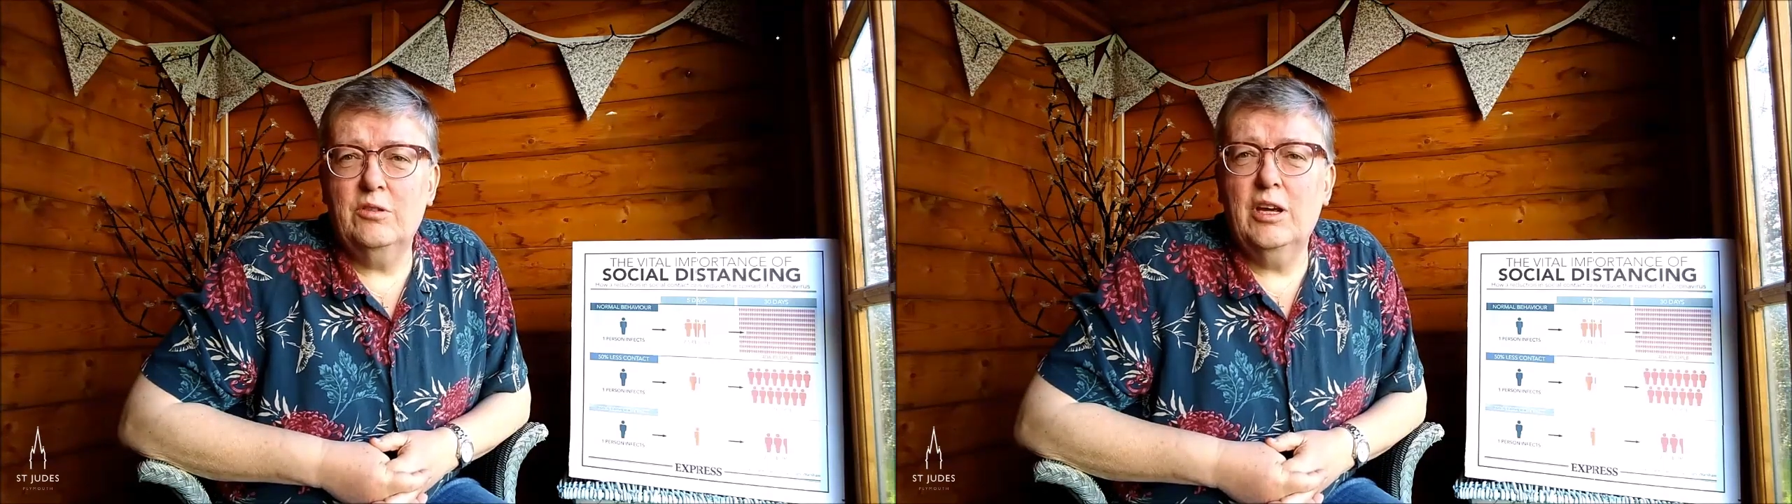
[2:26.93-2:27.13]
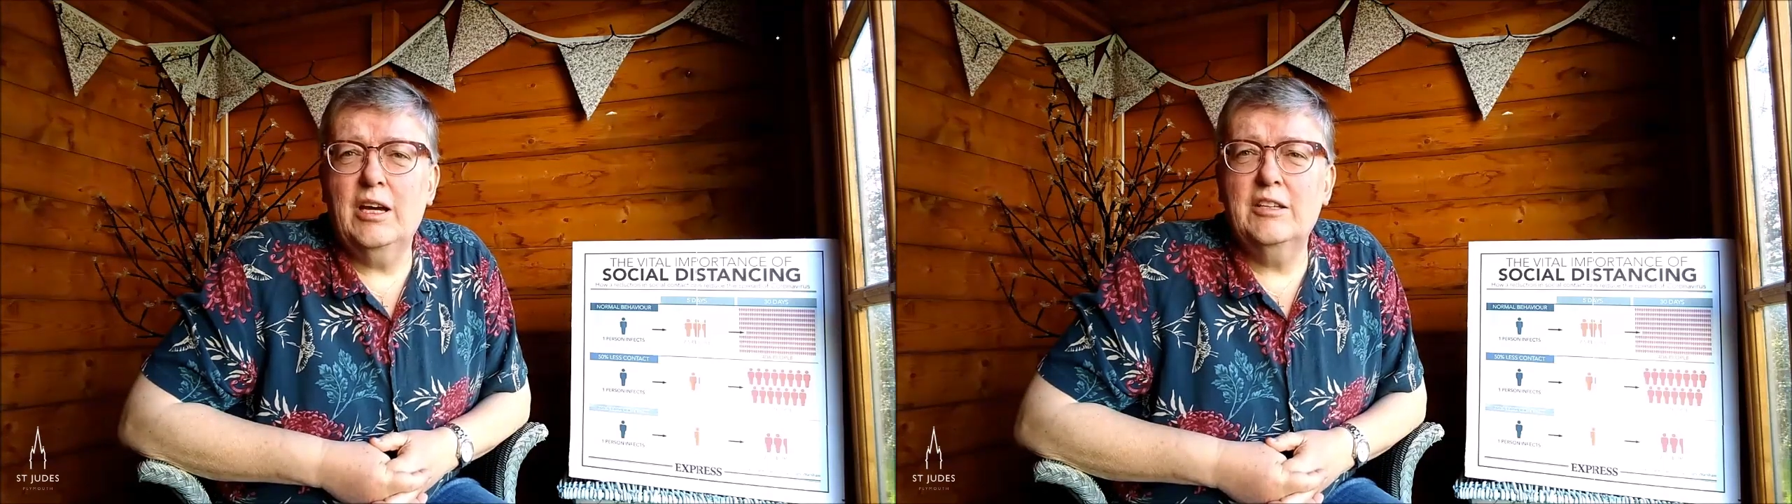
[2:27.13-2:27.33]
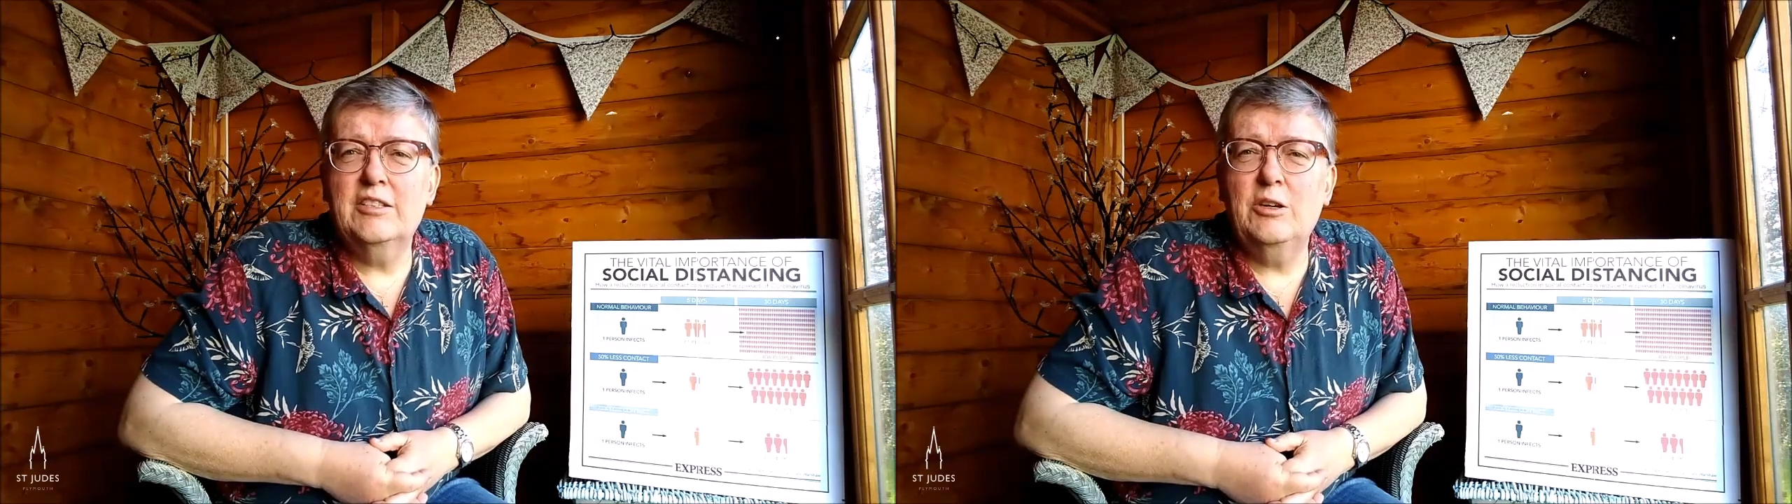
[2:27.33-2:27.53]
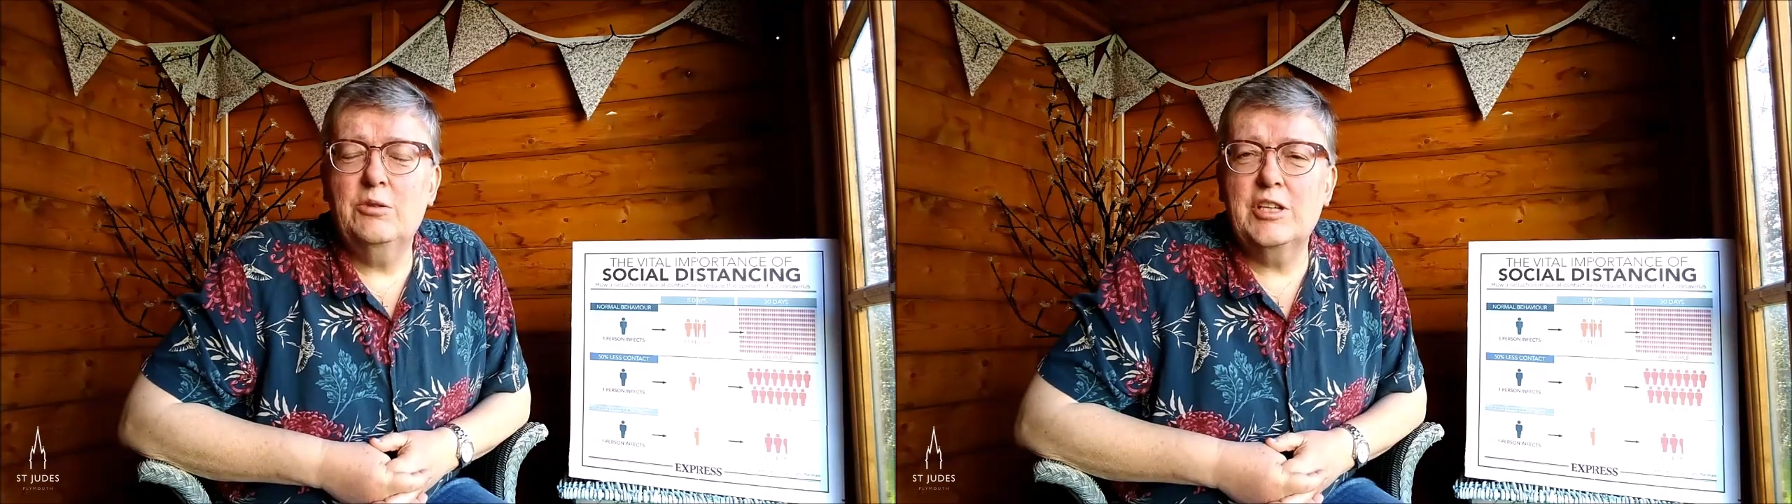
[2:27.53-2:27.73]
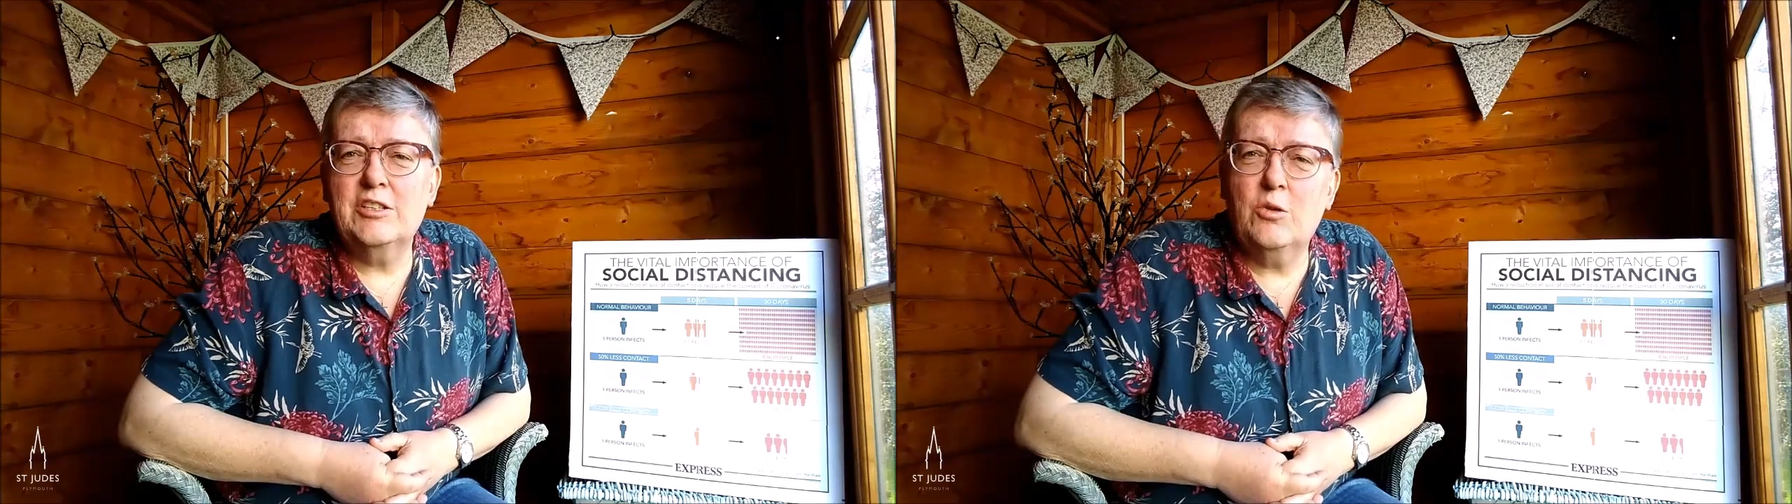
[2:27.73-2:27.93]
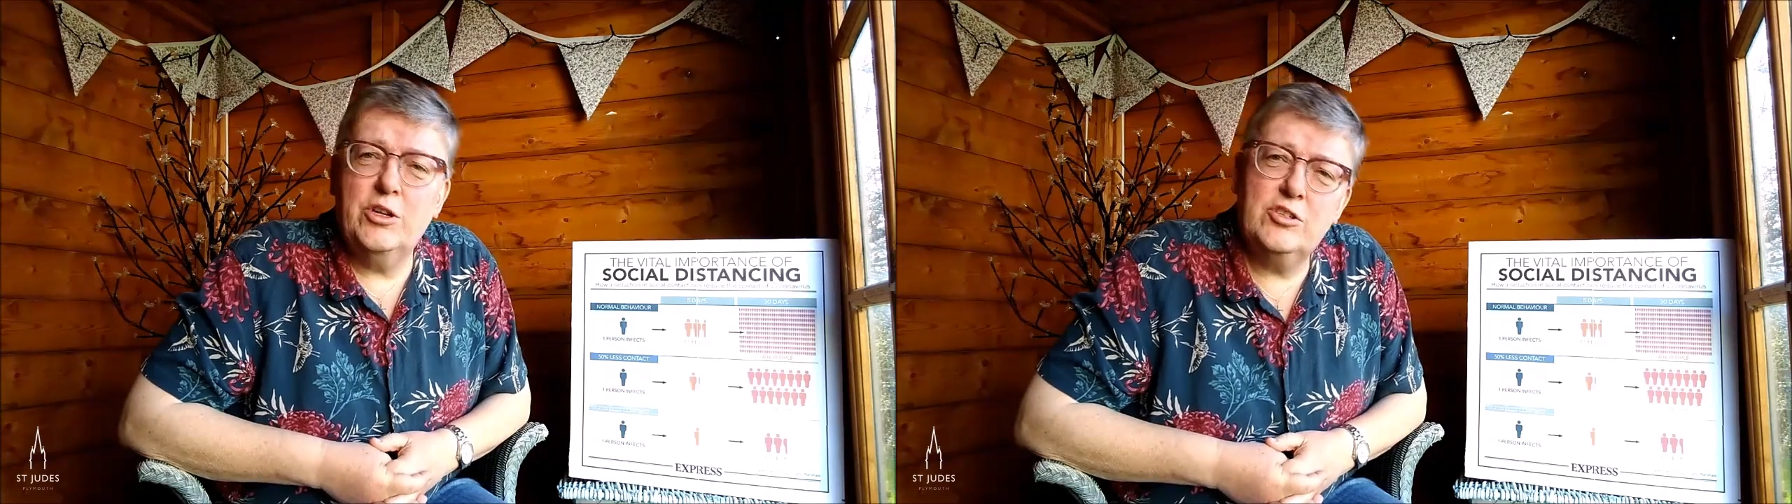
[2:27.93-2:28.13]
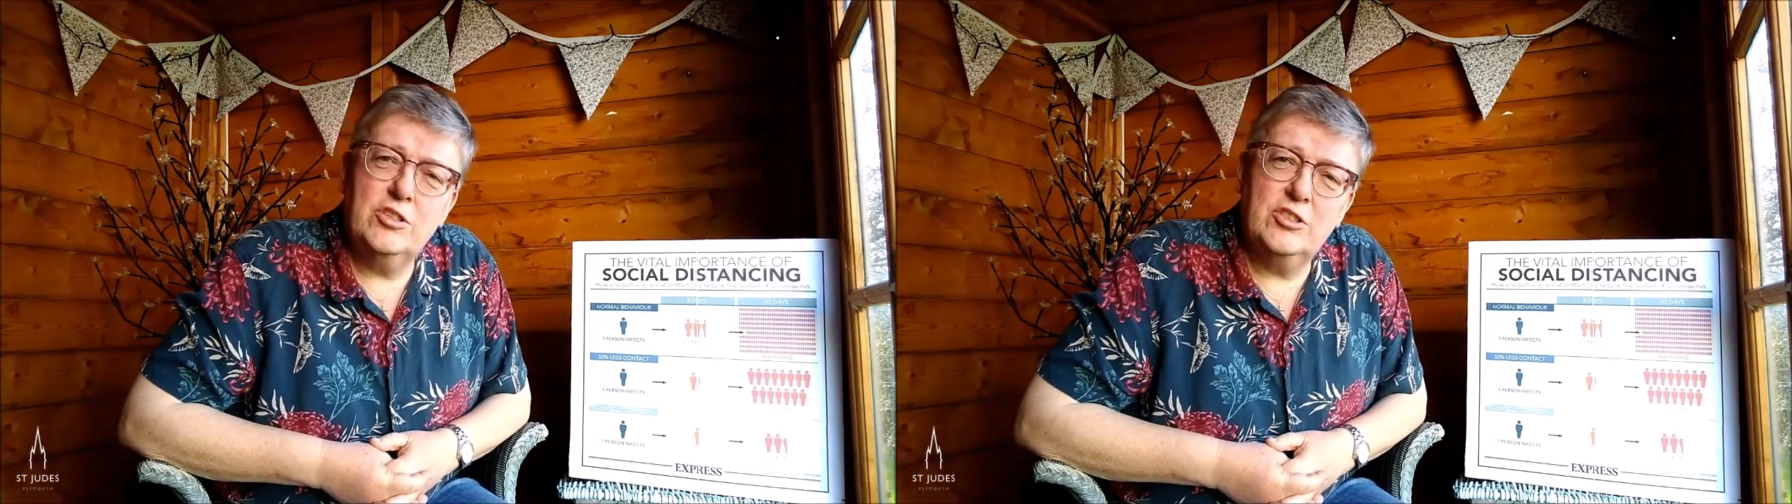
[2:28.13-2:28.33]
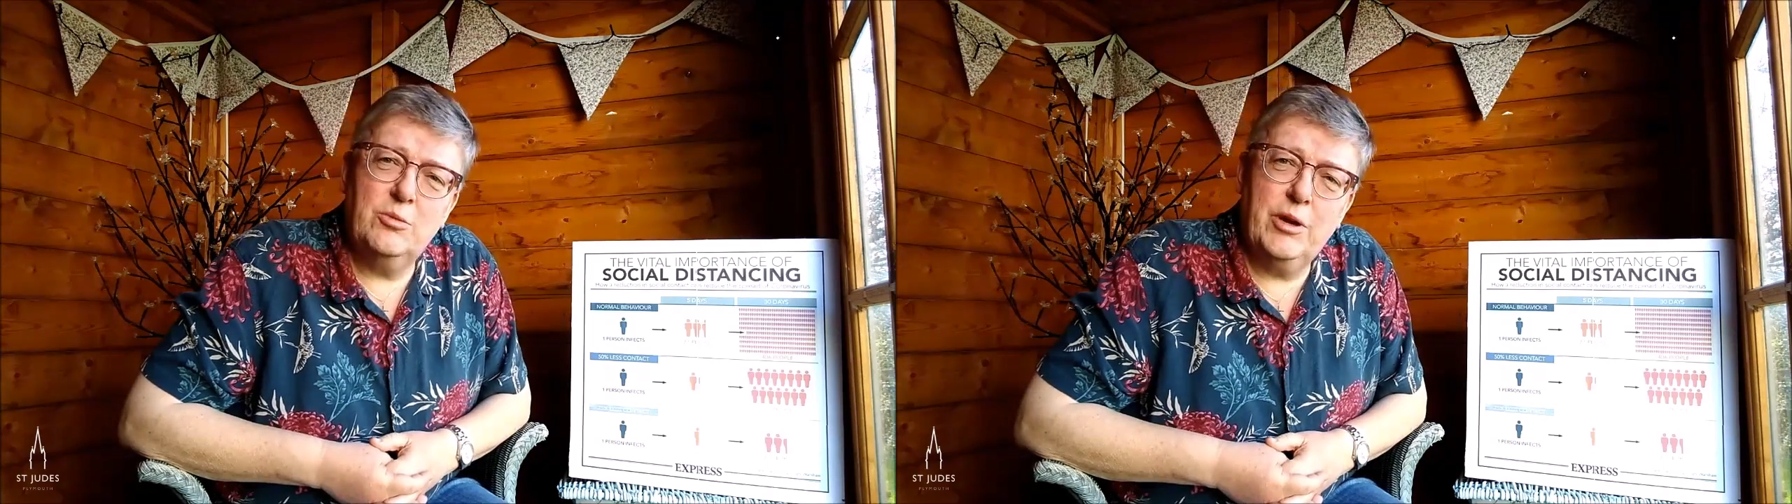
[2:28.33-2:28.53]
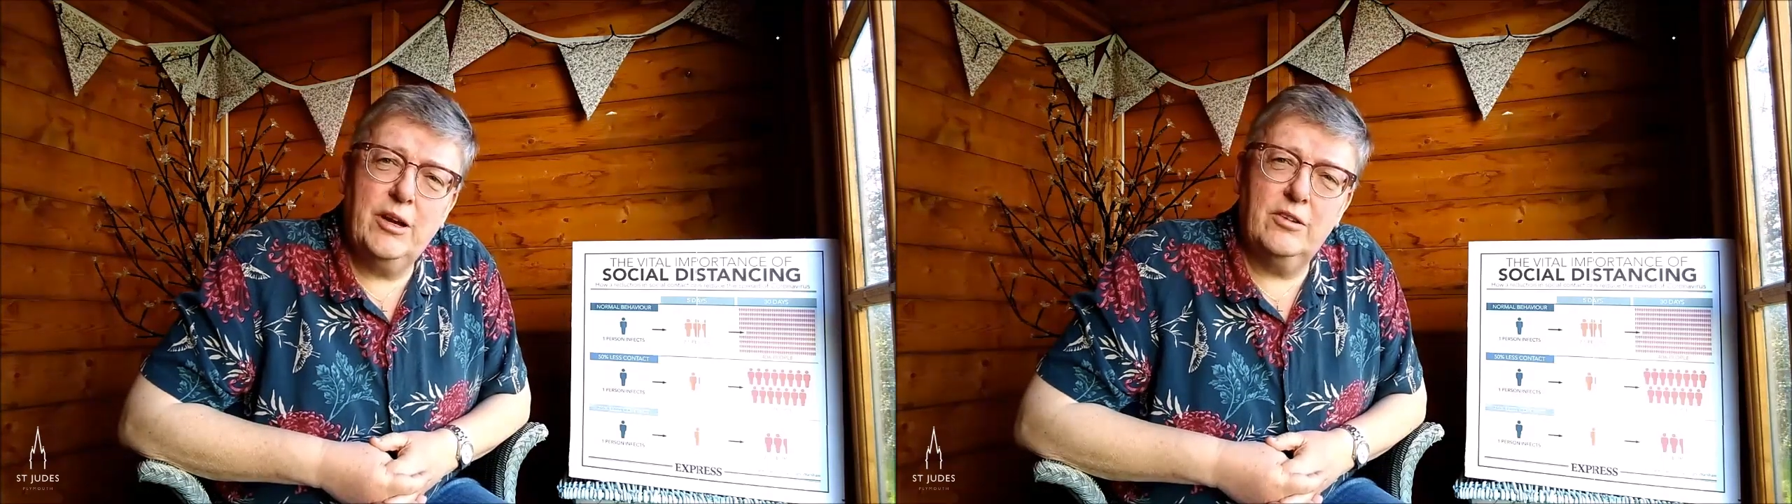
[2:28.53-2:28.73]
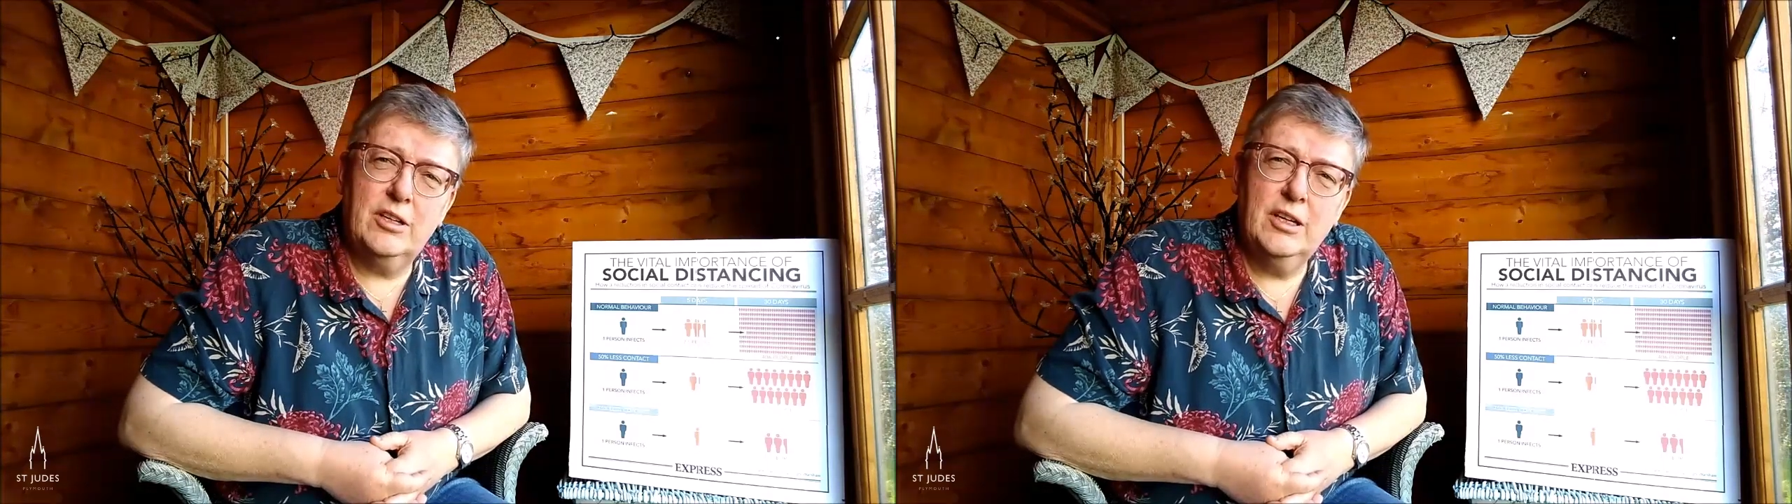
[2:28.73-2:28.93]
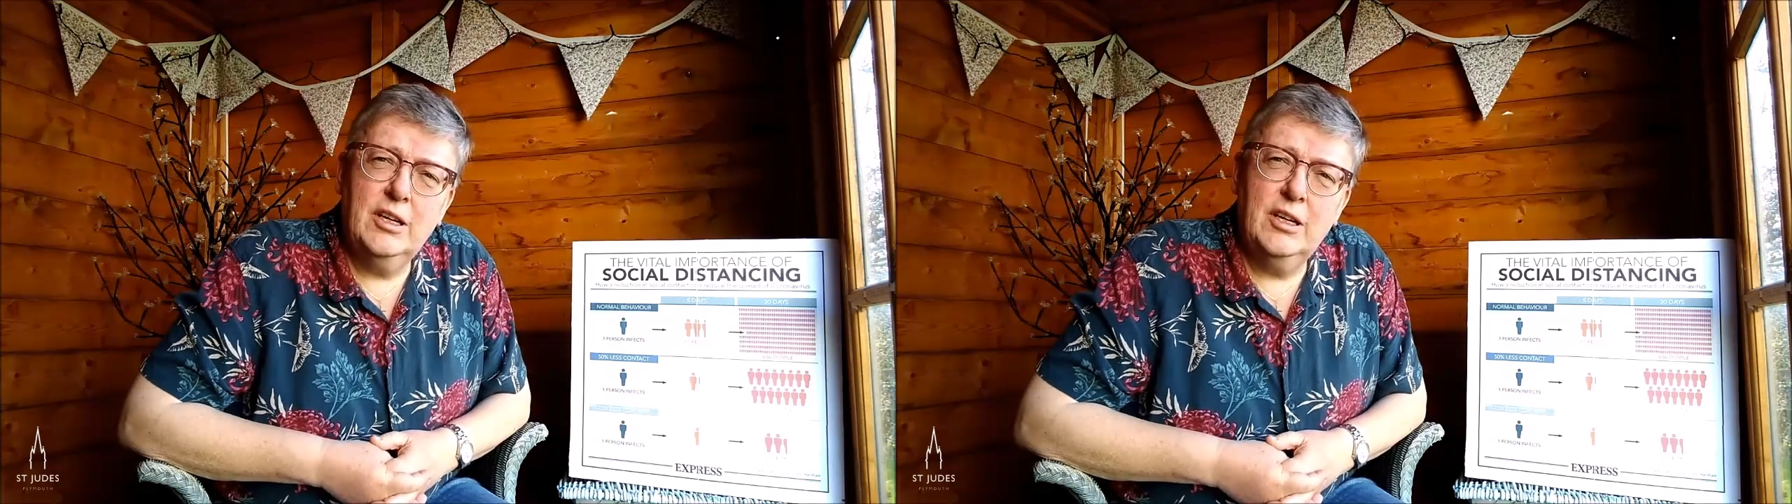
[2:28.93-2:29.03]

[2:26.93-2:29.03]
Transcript: as he was asked questions about